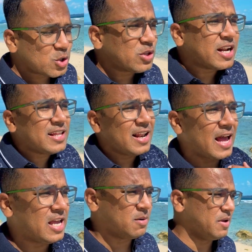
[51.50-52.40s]
so that they
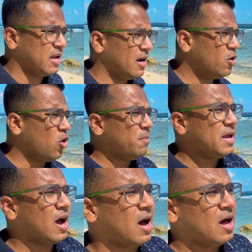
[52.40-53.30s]
like me. Don't
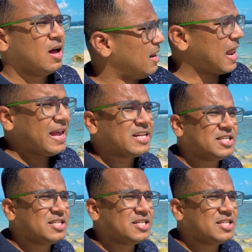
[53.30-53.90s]
be a like